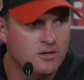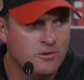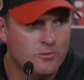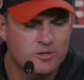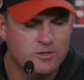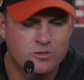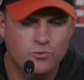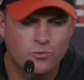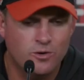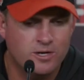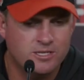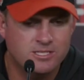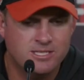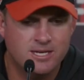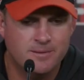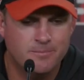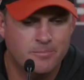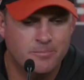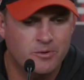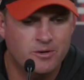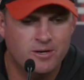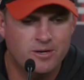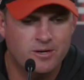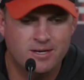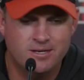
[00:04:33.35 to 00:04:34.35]
When you watch that
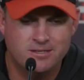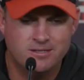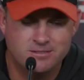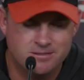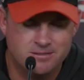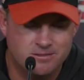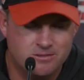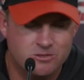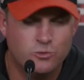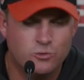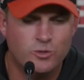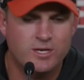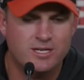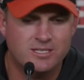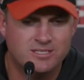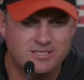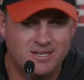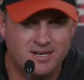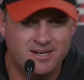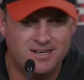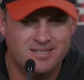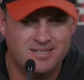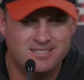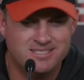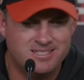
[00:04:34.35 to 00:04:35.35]
play, it's a quick
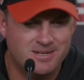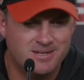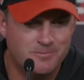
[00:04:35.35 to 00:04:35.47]
toss.